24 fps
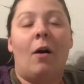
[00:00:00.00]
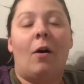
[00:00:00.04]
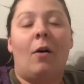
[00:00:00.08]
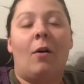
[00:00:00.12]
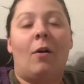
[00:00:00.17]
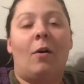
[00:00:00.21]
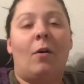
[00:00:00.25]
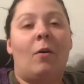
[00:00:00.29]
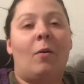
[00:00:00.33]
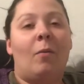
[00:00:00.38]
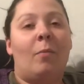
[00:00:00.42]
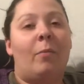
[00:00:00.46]

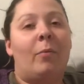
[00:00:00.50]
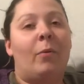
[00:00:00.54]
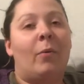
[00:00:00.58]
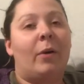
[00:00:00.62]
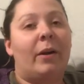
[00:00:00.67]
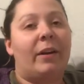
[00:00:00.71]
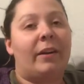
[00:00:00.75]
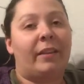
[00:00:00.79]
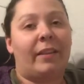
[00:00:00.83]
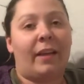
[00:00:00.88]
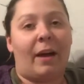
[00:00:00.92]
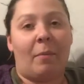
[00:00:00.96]
Oh
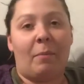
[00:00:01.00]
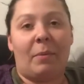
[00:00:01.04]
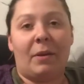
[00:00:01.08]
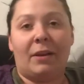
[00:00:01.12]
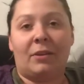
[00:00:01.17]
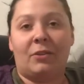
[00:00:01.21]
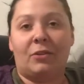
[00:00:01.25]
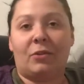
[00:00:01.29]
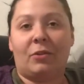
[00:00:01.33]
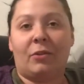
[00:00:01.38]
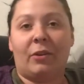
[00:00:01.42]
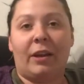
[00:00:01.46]
boy, did that
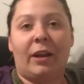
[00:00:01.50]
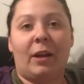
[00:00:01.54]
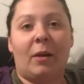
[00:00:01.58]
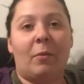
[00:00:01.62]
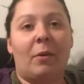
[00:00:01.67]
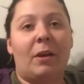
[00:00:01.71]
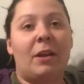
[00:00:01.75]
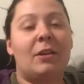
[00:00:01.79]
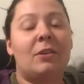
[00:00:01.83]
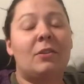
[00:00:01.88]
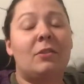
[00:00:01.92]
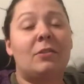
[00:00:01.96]
pig scream.
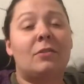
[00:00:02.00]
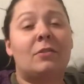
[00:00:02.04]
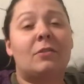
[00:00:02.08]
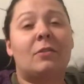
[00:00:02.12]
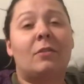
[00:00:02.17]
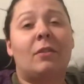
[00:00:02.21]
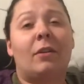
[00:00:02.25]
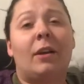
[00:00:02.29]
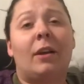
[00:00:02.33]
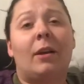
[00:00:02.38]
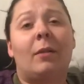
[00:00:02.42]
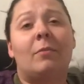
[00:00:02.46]
He
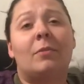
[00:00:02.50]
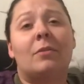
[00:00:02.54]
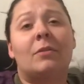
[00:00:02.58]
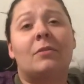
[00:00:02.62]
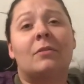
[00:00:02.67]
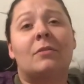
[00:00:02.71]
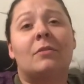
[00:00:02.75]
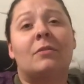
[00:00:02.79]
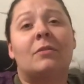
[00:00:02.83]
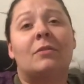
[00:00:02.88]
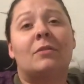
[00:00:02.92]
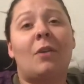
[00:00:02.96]
screamed
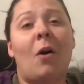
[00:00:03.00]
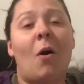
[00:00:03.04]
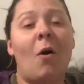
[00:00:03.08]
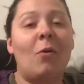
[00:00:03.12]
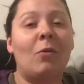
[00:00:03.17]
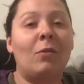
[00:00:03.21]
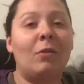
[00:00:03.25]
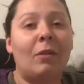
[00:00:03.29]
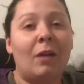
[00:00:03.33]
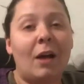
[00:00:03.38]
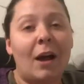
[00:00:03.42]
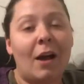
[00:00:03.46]
so
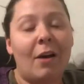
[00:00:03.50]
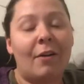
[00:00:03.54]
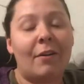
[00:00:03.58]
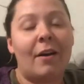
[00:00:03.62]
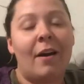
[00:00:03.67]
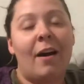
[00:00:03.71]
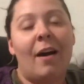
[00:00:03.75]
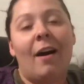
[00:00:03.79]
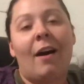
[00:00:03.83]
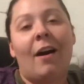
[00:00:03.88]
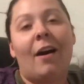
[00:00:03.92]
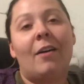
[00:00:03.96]
loud.
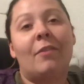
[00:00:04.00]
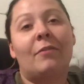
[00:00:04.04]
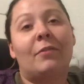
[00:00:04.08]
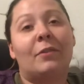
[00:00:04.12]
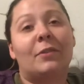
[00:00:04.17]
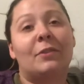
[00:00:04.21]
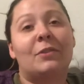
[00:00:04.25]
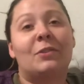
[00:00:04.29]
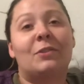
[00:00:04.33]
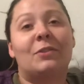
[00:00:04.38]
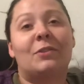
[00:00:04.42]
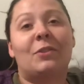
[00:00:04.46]
I
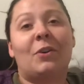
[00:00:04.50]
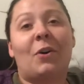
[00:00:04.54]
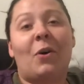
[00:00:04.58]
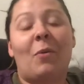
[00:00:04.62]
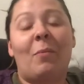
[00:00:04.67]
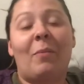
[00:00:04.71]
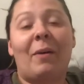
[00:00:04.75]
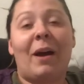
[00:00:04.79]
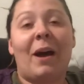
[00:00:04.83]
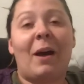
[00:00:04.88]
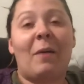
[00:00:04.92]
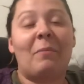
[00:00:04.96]
felt so
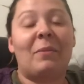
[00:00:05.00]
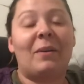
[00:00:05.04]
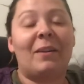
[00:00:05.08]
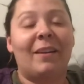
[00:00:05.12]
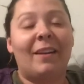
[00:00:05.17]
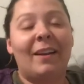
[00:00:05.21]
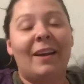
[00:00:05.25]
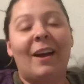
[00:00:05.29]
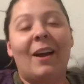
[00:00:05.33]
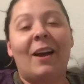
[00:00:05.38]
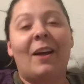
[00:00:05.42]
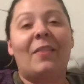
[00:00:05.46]
bad,
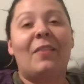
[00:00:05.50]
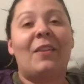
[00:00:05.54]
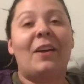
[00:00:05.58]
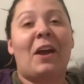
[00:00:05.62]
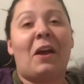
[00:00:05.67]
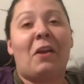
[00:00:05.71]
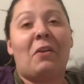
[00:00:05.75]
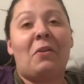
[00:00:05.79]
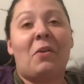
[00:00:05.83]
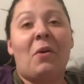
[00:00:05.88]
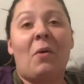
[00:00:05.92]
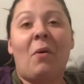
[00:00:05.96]
but they
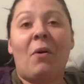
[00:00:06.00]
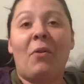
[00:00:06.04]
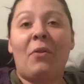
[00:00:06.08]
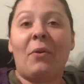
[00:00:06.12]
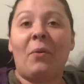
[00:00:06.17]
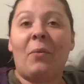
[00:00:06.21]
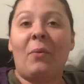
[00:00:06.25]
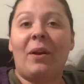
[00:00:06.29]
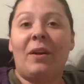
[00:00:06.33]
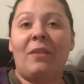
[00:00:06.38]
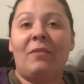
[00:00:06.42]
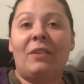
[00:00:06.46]
had no
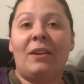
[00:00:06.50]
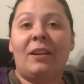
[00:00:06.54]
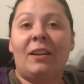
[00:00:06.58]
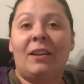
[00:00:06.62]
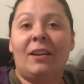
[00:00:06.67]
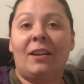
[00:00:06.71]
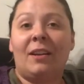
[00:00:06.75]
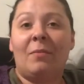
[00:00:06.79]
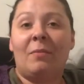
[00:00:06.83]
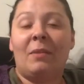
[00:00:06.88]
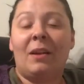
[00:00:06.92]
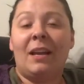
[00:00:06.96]
other way of
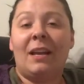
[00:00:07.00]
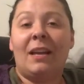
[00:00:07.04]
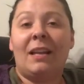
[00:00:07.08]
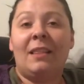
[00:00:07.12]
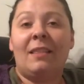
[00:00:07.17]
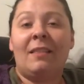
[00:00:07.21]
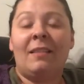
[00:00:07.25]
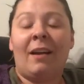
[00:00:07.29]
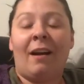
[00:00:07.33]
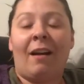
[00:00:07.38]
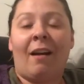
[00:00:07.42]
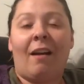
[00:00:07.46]
getting him
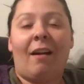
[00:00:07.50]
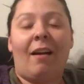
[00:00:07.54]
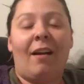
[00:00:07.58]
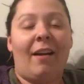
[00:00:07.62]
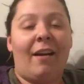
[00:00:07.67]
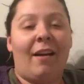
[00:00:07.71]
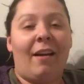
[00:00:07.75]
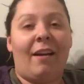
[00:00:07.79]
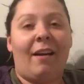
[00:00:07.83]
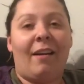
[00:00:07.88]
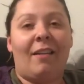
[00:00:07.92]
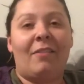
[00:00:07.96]
in there,
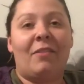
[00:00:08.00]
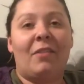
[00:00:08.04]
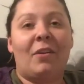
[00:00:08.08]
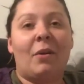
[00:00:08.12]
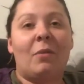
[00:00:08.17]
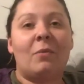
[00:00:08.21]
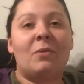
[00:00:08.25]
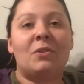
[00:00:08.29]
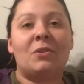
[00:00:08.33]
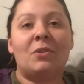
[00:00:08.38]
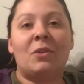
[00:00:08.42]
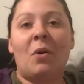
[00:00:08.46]
and there
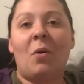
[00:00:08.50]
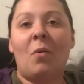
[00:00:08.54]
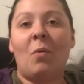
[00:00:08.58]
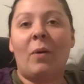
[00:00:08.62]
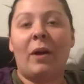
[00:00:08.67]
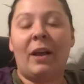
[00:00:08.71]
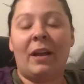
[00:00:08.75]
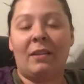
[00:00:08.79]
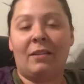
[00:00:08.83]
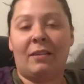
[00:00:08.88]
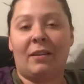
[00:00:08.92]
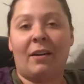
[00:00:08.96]
was no
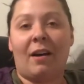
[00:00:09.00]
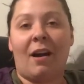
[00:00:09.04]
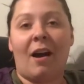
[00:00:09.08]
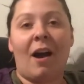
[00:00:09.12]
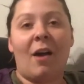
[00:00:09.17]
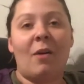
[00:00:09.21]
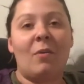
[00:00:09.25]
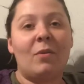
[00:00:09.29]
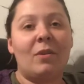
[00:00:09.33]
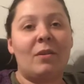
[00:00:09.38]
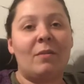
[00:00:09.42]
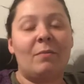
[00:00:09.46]
way that
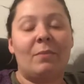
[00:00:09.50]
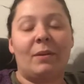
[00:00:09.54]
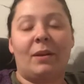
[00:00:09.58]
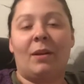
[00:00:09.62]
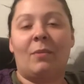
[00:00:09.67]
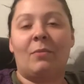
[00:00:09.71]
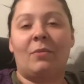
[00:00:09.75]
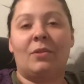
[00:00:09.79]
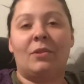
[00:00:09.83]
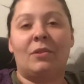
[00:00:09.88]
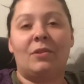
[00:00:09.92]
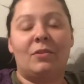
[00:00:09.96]
I would have been
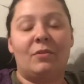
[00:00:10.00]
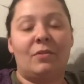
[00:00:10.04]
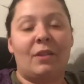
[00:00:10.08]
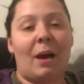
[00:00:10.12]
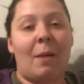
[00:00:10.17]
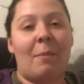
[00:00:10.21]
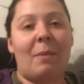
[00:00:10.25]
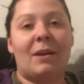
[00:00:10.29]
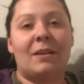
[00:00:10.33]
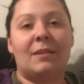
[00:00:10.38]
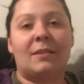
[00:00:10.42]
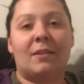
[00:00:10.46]
able to do
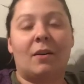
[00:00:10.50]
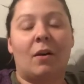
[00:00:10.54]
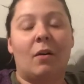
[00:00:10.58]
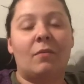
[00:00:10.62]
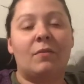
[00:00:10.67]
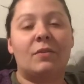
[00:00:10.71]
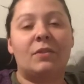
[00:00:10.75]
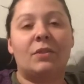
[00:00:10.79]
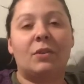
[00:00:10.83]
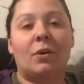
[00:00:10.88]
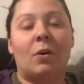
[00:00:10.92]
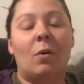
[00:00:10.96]
that
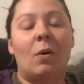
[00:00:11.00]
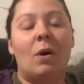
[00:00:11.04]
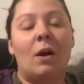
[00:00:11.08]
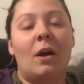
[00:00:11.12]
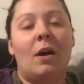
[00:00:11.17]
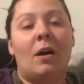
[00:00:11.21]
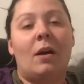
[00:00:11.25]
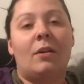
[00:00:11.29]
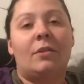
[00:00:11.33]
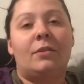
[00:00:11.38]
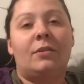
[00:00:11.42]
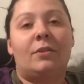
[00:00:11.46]
myself. So
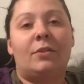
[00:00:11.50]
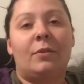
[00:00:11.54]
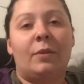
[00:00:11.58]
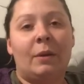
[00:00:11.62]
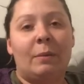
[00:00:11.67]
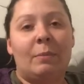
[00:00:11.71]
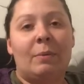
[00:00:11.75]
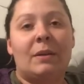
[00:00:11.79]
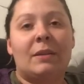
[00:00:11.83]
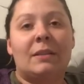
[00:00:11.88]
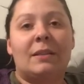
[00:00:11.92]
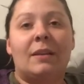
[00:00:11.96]

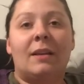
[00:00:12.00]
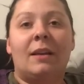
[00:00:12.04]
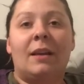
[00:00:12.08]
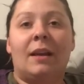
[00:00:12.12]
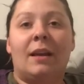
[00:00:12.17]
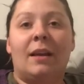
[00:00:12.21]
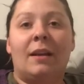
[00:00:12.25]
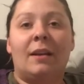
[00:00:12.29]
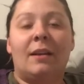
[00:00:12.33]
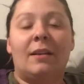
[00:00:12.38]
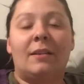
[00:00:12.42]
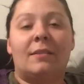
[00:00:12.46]
doing pigs
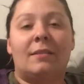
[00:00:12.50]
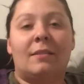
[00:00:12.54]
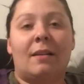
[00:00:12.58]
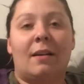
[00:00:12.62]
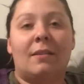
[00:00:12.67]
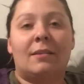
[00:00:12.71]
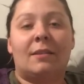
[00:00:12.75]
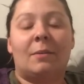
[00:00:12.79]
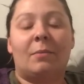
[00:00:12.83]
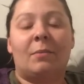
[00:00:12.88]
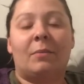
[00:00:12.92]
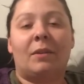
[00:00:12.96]
again is
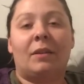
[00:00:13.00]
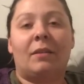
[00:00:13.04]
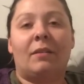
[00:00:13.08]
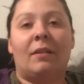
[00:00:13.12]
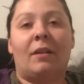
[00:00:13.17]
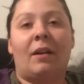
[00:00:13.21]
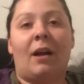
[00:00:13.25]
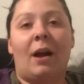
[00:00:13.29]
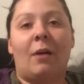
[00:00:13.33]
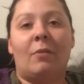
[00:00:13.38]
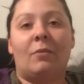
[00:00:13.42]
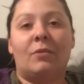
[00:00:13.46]
not something
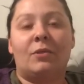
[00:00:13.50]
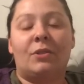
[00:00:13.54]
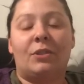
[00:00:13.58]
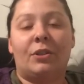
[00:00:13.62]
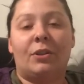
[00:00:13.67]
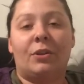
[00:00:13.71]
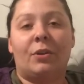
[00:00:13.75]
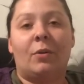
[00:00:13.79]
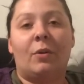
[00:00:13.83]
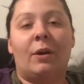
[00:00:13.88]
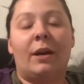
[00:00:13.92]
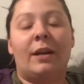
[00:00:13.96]
that I will
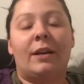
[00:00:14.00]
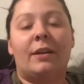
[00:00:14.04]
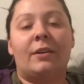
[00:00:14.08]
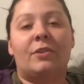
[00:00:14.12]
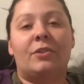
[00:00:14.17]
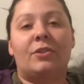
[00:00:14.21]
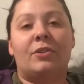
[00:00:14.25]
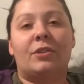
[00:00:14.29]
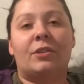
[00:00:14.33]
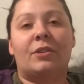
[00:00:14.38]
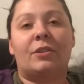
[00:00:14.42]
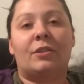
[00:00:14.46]
do. It
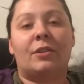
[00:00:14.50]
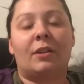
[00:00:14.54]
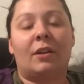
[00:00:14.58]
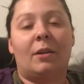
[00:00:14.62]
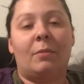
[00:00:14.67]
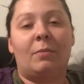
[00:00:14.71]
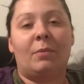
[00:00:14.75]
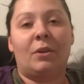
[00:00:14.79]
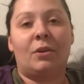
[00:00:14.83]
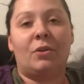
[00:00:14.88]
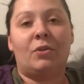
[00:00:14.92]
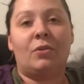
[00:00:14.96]
is just gonna
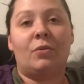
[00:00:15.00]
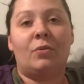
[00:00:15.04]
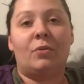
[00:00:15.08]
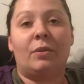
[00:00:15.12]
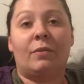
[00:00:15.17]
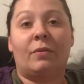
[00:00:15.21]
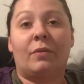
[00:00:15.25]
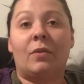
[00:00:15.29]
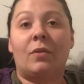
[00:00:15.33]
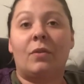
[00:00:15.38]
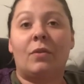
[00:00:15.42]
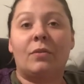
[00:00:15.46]
be too
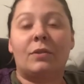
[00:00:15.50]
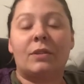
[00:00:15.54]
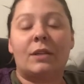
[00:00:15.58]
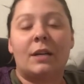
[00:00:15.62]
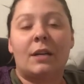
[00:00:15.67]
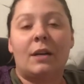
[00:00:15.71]
difficult